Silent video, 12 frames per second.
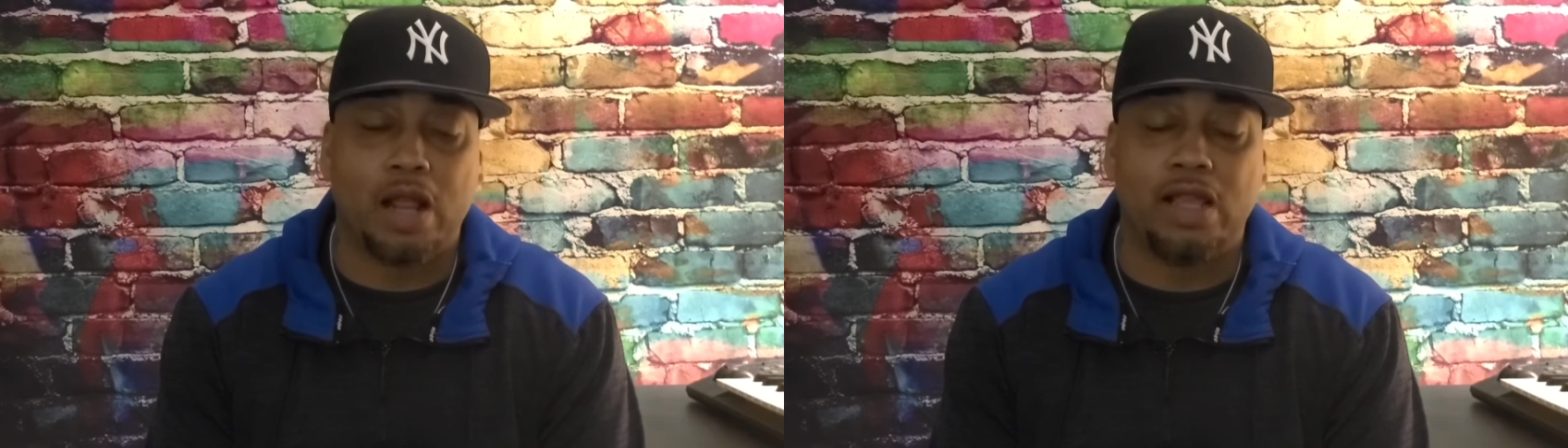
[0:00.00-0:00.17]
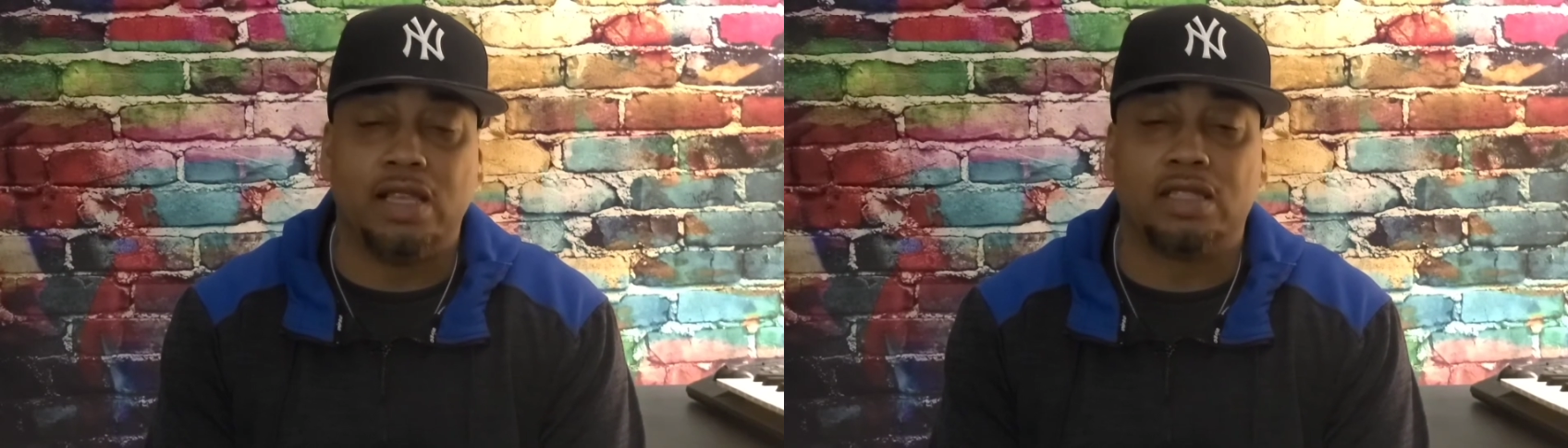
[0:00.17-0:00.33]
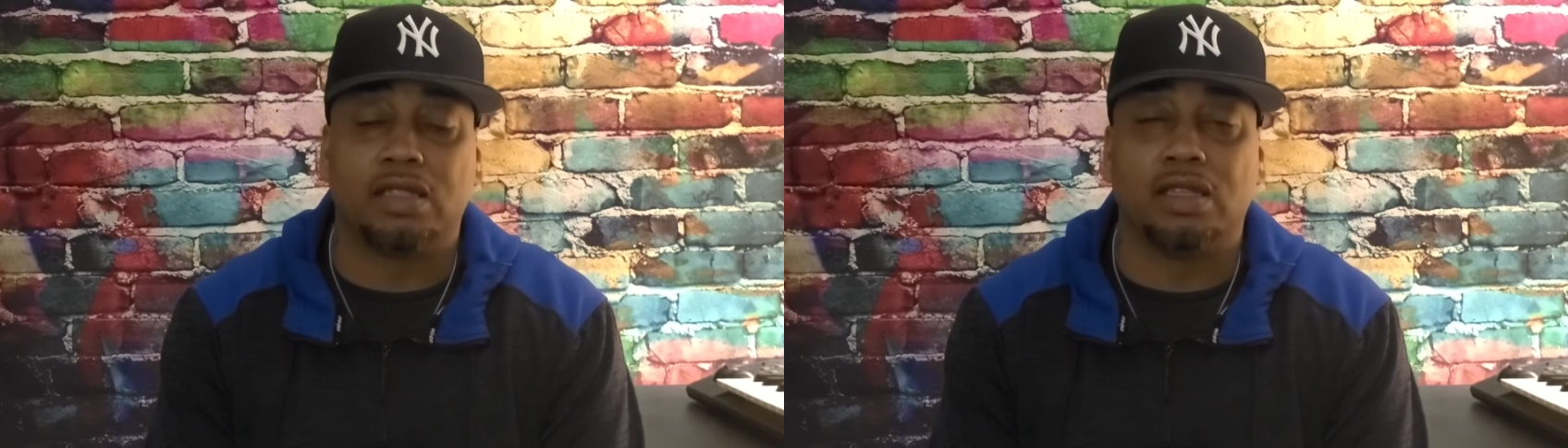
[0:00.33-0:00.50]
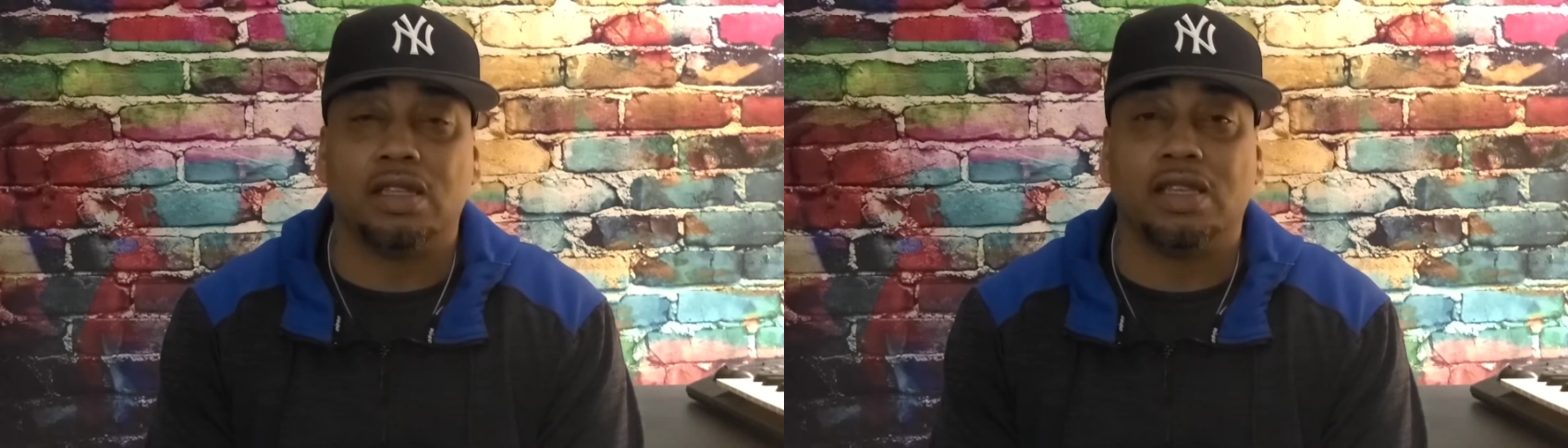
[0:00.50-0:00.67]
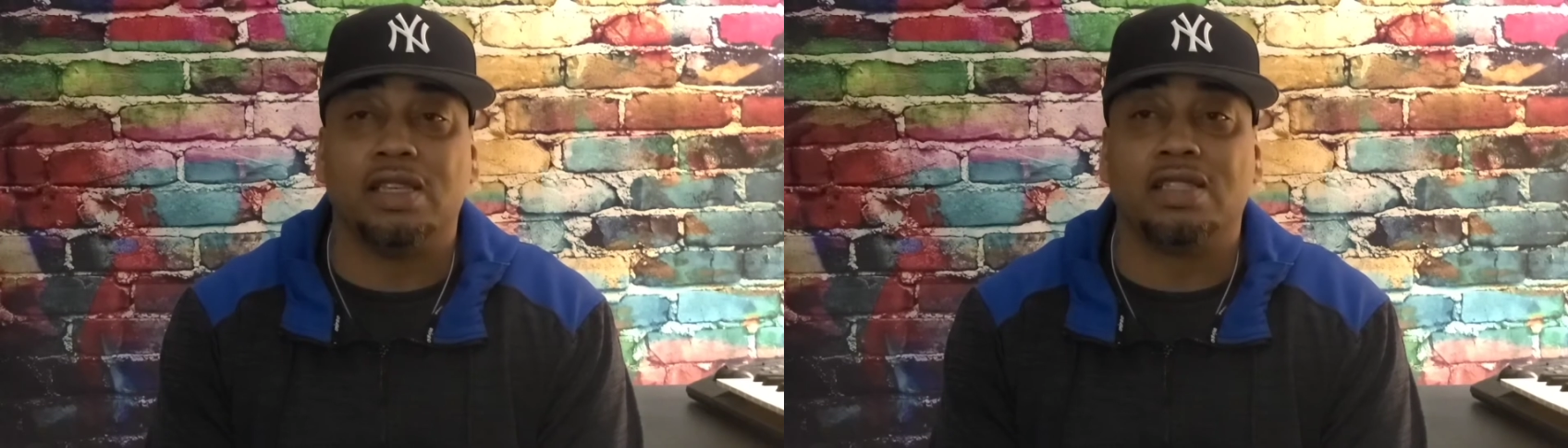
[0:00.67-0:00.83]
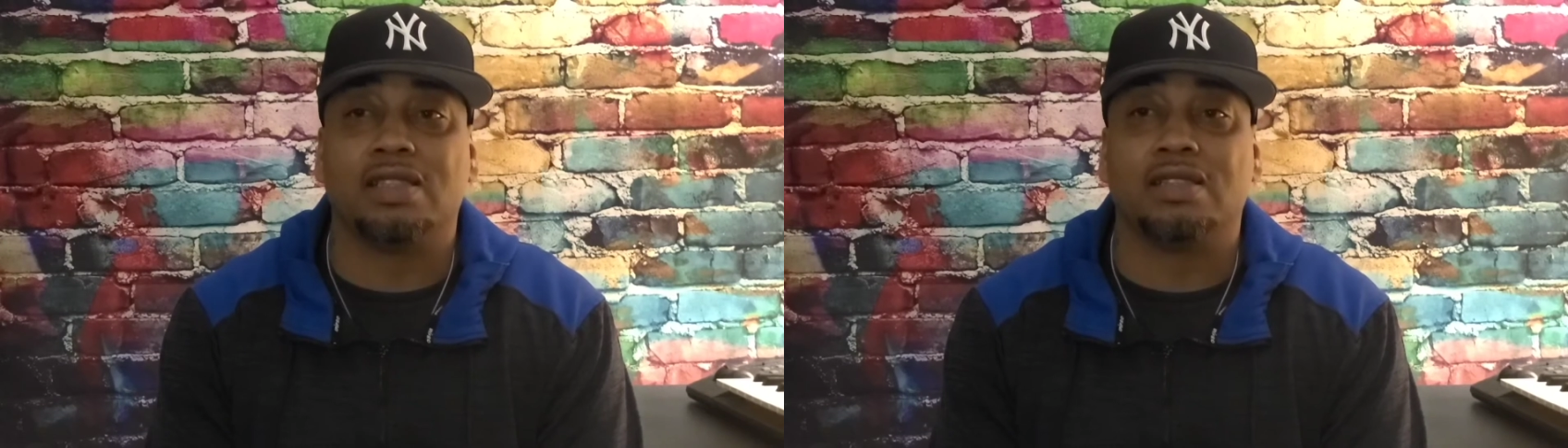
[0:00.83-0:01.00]
It's
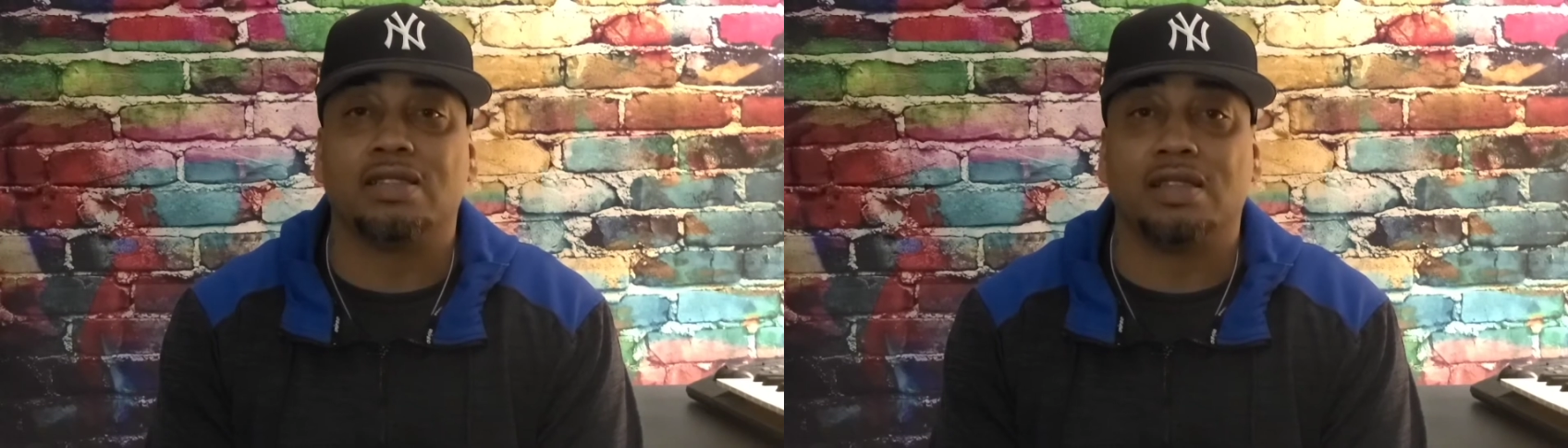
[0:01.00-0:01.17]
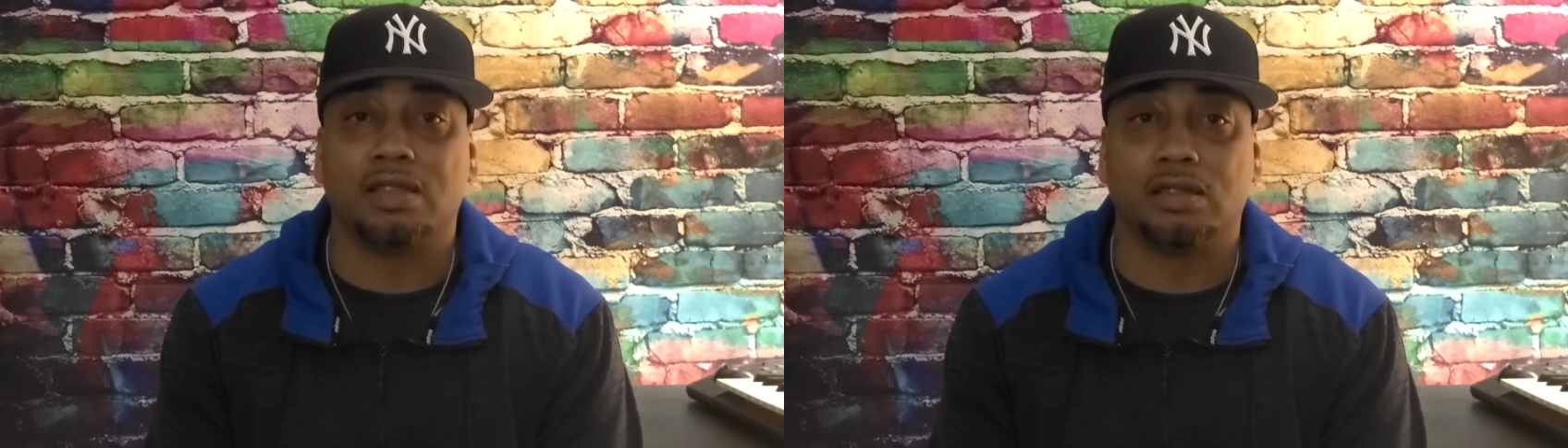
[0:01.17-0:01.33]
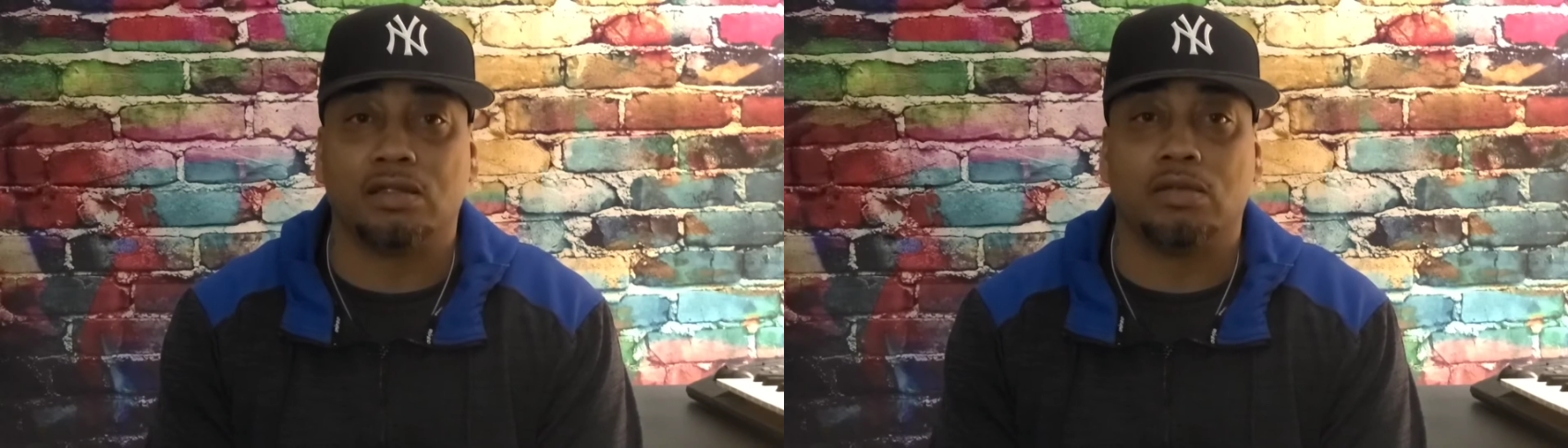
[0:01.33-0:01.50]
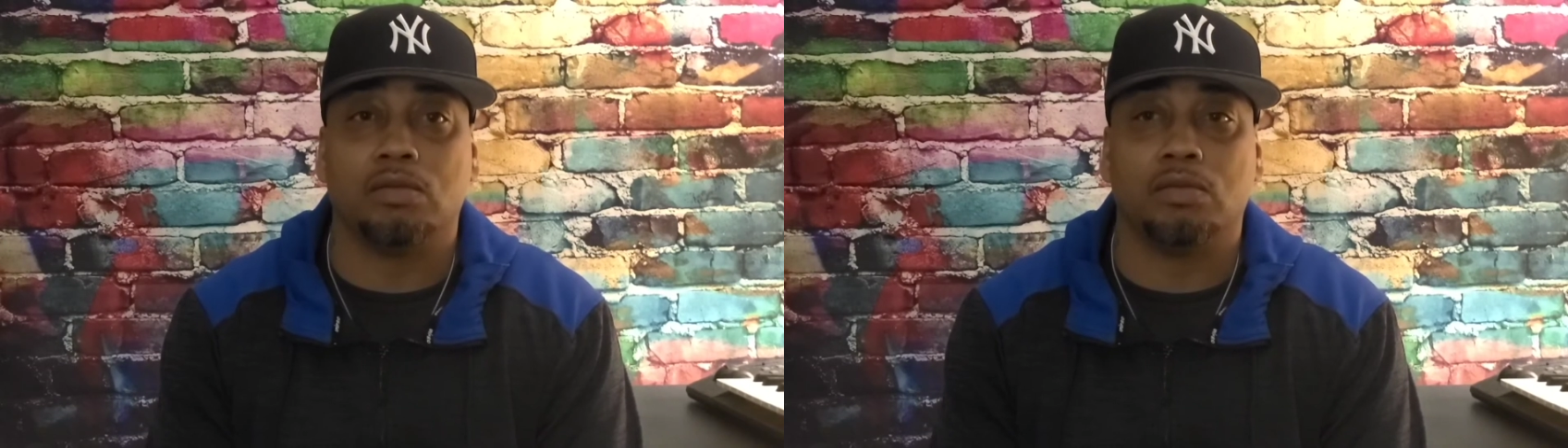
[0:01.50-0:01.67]
a system.